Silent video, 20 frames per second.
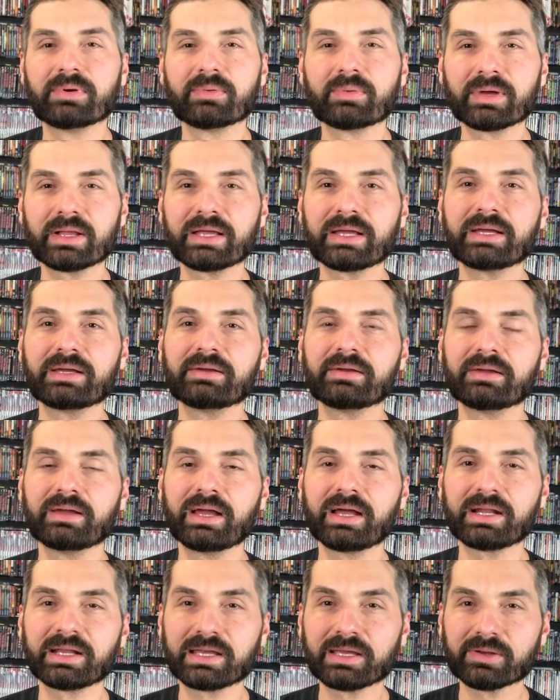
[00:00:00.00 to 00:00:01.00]
really
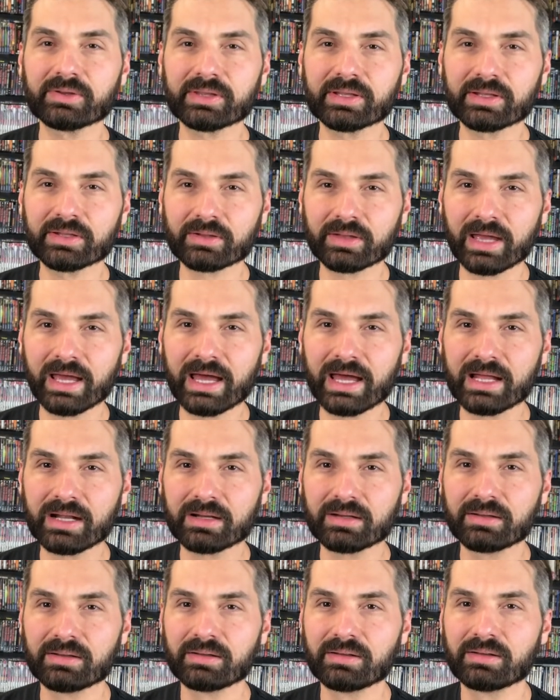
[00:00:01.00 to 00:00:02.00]
had to kill the little
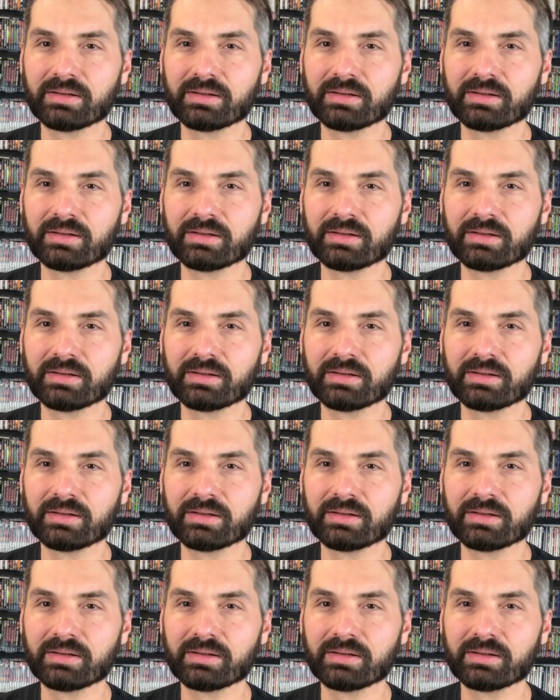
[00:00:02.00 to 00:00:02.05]
cat.